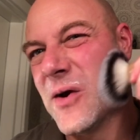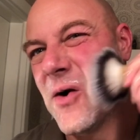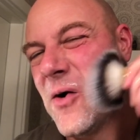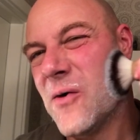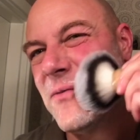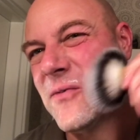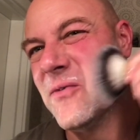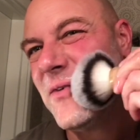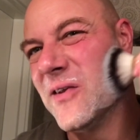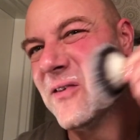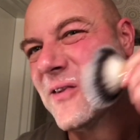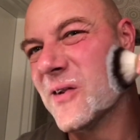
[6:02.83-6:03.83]
half the
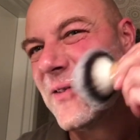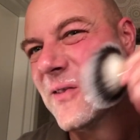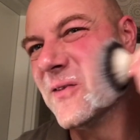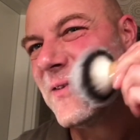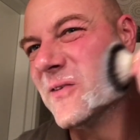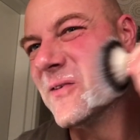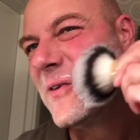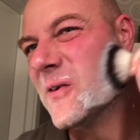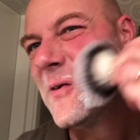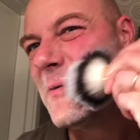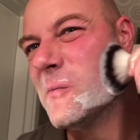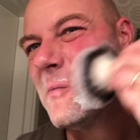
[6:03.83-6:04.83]
face like this is
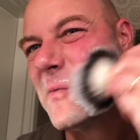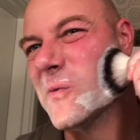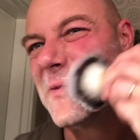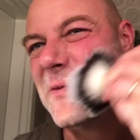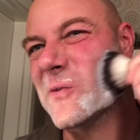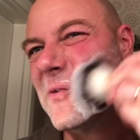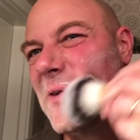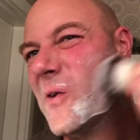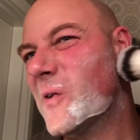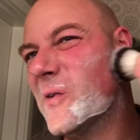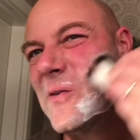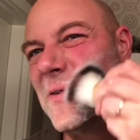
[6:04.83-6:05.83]
it's not
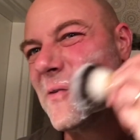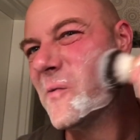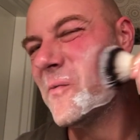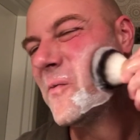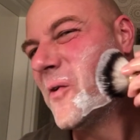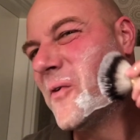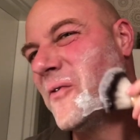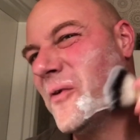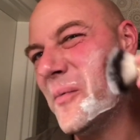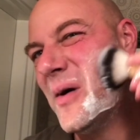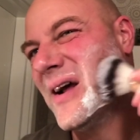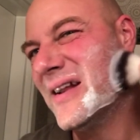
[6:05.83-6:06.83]
far
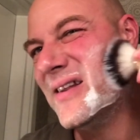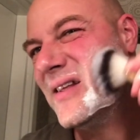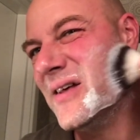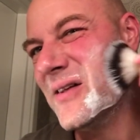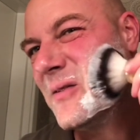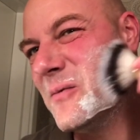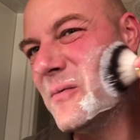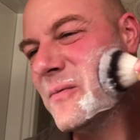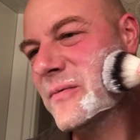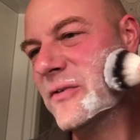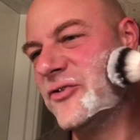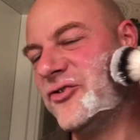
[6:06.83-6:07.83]
from ideal.
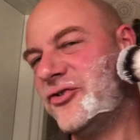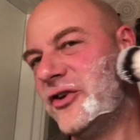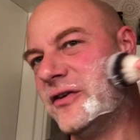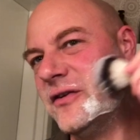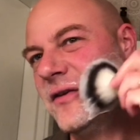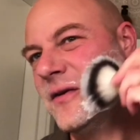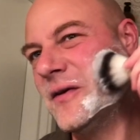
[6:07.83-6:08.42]
Shit.